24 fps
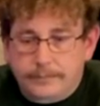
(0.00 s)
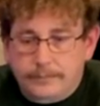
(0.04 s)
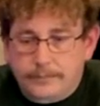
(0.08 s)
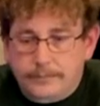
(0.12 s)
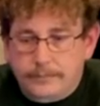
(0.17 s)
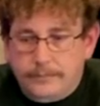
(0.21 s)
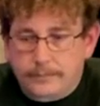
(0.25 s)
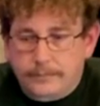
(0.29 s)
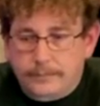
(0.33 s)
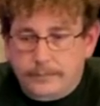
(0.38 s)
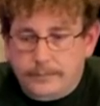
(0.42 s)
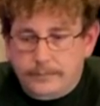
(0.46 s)

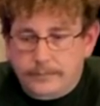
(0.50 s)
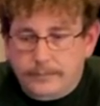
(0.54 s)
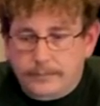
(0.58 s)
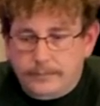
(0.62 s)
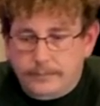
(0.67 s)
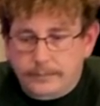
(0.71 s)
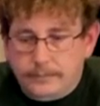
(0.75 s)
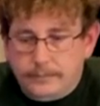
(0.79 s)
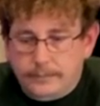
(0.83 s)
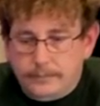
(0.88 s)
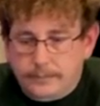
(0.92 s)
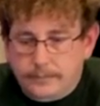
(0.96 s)

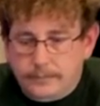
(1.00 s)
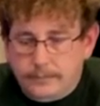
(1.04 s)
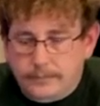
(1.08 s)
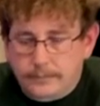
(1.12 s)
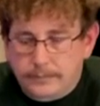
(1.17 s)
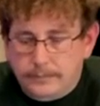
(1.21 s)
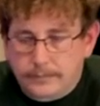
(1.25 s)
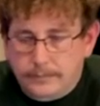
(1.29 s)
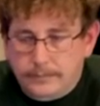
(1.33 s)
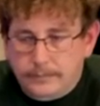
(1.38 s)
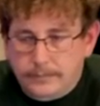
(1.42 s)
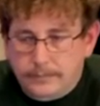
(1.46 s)

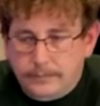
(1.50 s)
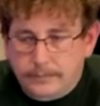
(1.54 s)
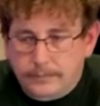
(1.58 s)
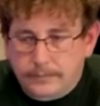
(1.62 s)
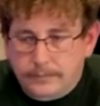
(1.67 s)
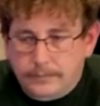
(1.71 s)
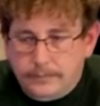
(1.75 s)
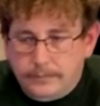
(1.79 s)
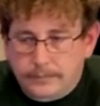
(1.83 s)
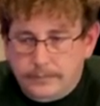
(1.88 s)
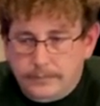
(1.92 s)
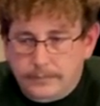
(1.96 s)

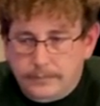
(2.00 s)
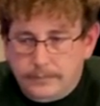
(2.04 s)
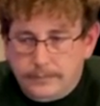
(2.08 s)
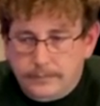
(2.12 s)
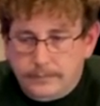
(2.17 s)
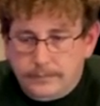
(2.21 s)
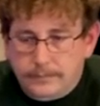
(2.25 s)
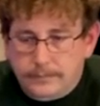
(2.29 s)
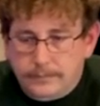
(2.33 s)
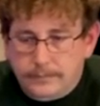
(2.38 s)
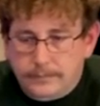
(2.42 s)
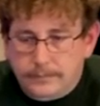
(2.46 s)

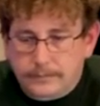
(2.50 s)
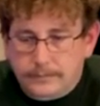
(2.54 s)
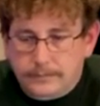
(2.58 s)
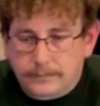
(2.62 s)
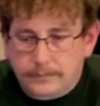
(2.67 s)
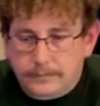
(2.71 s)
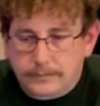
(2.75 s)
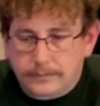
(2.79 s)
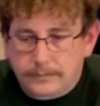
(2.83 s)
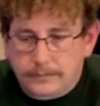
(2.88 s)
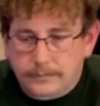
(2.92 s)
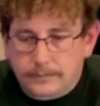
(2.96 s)

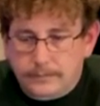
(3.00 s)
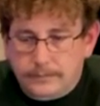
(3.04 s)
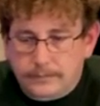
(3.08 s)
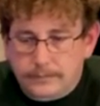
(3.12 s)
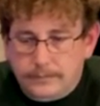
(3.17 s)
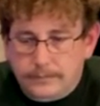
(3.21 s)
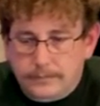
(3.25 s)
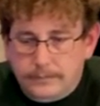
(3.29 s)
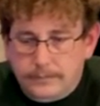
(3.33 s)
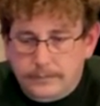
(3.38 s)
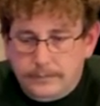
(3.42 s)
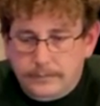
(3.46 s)

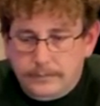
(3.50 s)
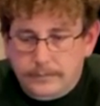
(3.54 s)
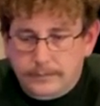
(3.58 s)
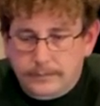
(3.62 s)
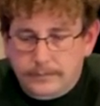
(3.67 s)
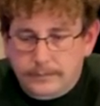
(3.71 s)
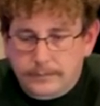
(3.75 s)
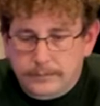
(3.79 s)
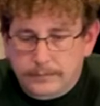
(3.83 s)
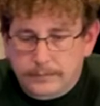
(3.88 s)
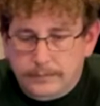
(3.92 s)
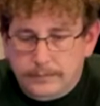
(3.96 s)

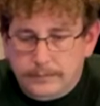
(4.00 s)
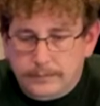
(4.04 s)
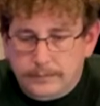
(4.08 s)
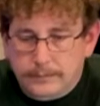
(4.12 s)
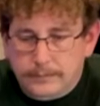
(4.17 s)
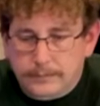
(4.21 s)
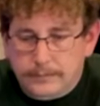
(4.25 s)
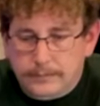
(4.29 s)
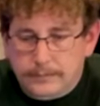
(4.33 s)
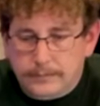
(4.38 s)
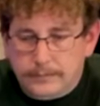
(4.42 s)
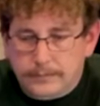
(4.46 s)

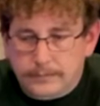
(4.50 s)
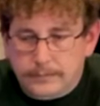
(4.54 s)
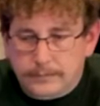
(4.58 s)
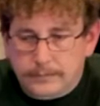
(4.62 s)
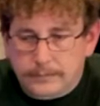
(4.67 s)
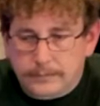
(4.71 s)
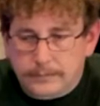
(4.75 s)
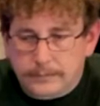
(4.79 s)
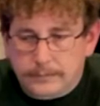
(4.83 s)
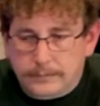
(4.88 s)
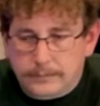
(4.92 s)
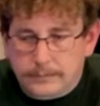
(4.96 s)

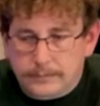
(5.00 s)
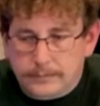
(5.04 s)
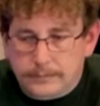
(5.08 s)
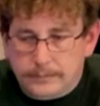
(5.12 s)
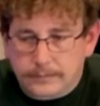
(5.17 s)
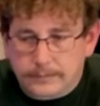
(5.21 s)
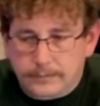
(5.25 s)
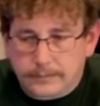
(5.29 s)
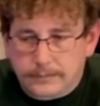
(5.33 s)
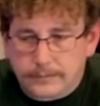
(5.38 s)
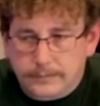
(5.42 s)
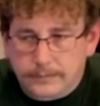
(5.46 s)

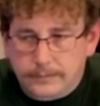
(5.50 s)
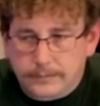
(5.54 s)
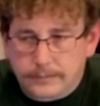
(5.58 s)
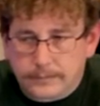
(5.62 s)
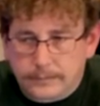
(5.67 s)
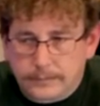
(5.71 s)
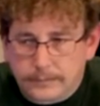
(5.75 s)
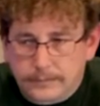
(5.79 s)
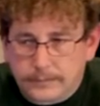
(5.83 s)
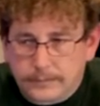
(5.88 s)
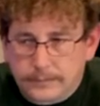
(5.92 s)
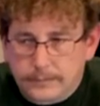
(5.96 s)

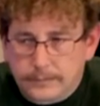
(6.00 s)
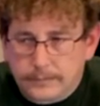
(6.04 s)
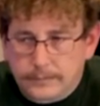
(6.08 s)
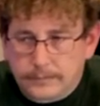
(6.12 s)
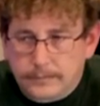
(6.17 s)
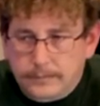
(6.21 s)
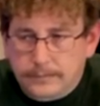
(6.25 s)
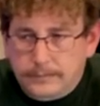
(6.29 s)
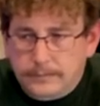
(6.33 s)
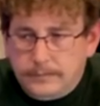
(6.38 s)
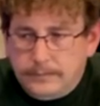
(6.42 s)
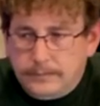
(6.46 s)

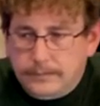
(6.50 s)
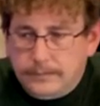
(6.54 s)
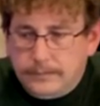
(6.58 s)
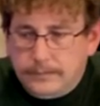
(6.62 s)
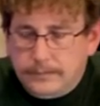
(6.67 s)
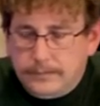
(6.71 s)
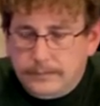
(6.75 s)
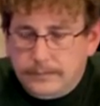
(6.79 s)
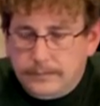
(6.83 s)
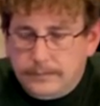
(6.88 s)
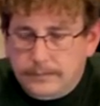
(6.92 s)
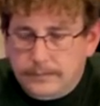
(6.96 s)

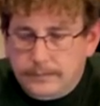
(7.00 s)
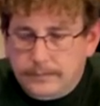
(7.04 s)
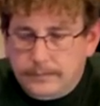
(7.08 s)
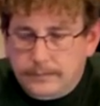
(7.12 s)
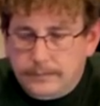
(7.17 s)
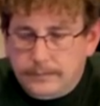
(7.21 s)
[no speech]